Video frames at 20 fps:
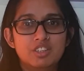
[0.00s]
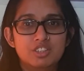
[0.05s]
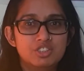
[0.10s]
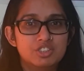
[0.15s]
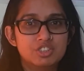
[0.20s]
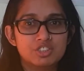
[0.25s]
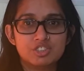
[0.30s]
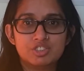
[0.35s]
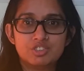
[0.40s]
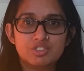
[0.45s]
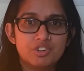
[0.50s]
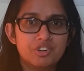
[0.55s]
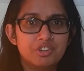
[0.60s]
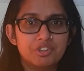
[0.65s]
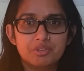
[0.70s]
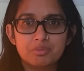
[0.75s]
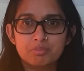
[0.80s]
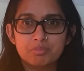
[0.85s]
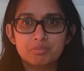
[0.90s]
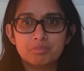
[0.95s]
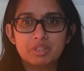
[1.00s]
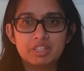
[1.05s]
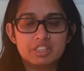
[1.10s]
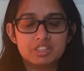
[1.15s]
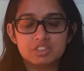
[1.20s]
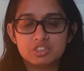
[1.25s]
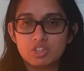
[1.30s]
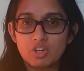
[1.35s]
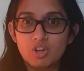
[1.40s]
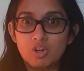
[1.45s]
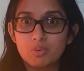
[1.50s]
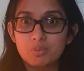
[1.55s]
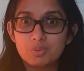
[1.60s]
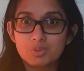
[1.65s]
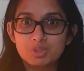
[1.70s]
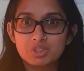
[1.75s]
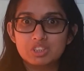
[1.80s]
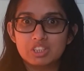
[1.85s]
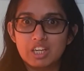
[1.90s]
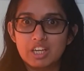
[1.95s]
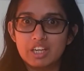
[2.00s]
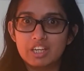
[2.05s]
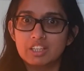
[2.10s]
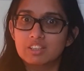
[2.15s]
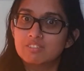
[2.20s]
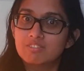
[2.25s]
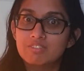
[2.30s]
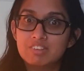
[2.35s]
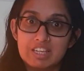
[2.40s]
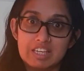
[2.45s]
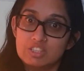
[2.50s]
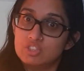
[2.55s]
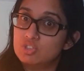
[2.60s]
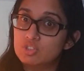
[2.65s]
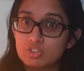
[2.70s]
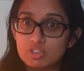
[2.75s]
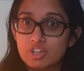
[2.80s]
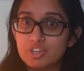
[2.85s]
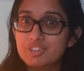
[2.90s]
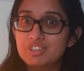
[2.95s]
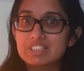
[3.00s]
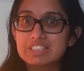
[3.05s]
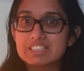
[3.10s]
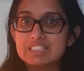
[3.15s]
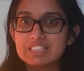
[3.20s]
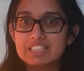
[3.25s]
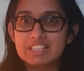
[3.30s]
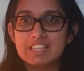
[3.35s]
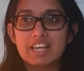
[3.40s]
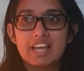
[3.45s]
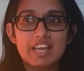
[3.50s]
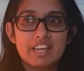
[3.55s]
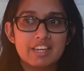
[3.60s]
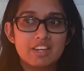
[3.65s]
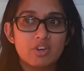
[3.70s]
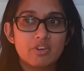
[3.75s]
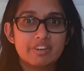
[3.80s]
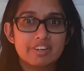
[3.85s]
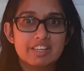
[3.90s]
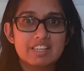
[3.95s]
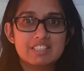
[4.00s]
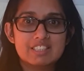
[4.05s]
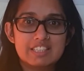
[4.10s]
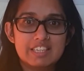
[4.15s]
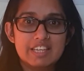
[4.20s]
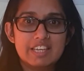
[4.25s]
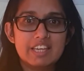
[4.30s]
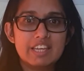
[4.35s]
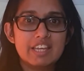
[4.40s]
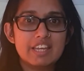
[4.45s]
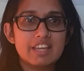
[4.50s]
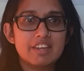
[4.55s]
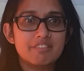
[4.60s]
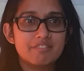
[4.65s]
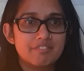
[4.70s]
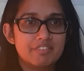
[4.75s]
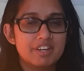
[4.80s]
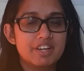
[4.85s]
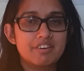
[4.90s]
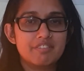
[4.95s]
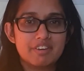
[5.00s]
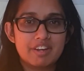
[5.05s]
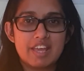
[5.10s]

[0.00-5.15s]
you just throw them into hot water and there's your coca tea. And honestly, it really, really